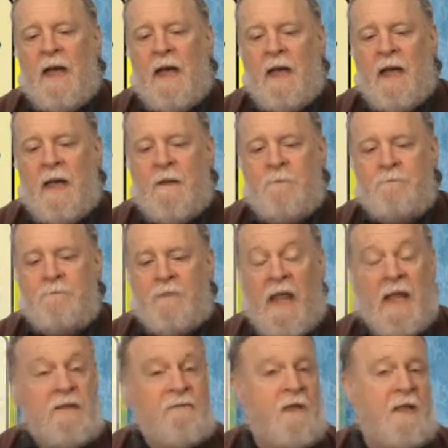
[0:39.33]
And
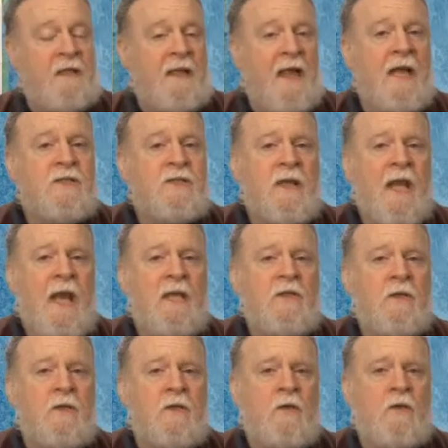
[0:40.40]
if you didn't catch that,
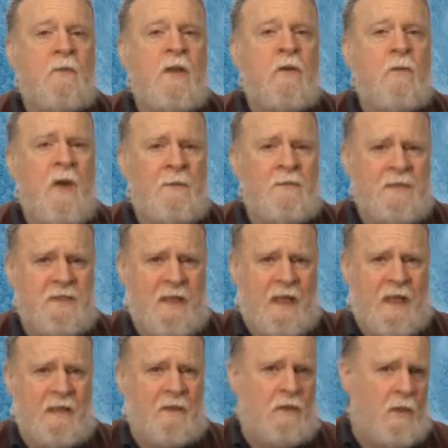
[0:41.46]
you can go to my
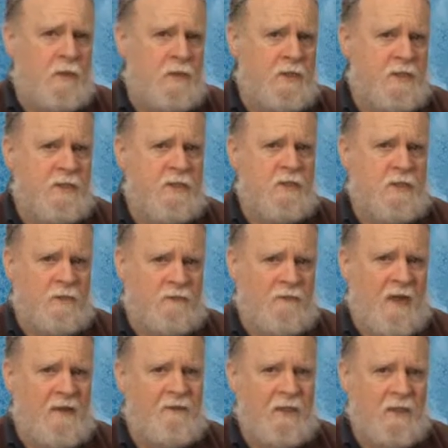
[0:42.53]
website, Lotus
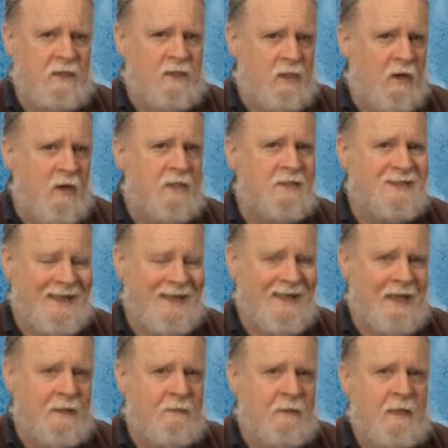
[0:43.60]
Surviving a Dark
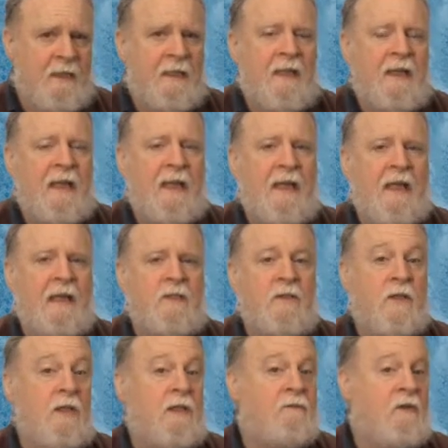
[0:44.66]
Time, and you
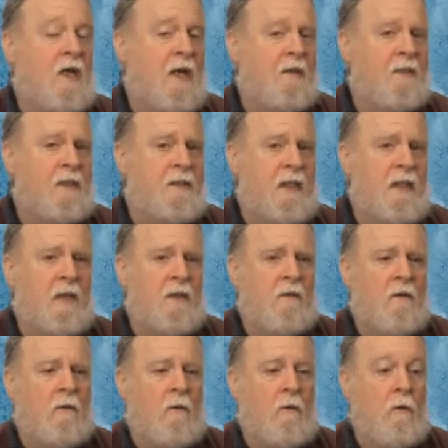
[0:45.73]
can leave a comment
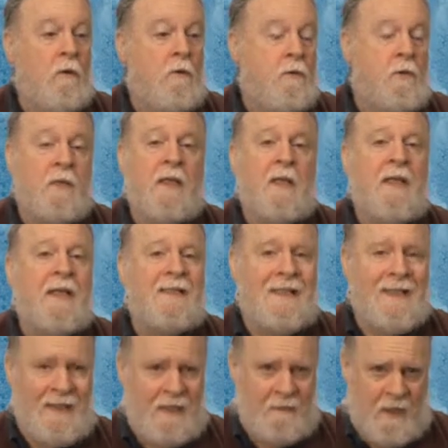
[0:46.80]
there, or you can get
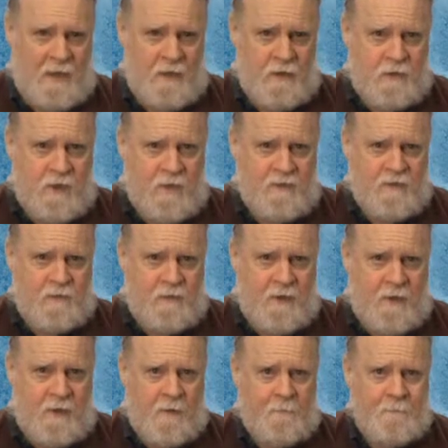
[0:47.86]
the email address from
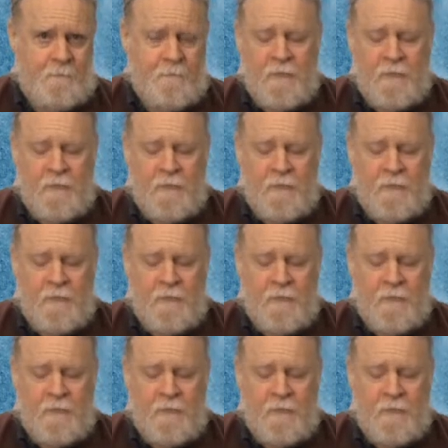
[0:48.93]
there.